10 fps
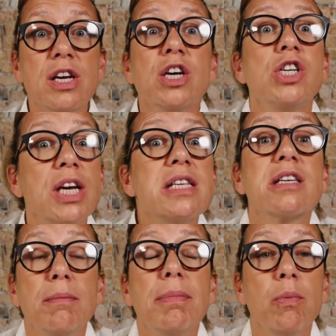she's
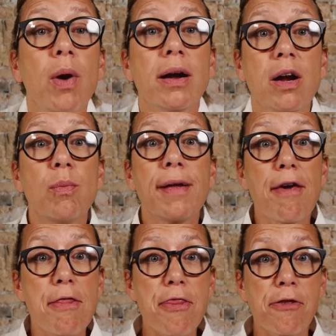going to be working with
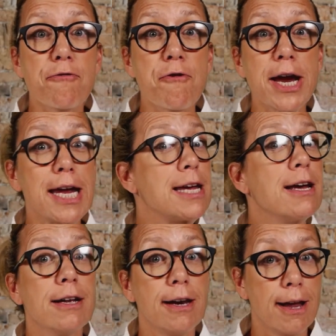3
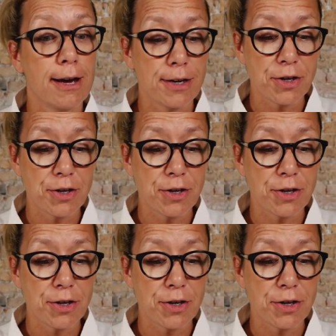learning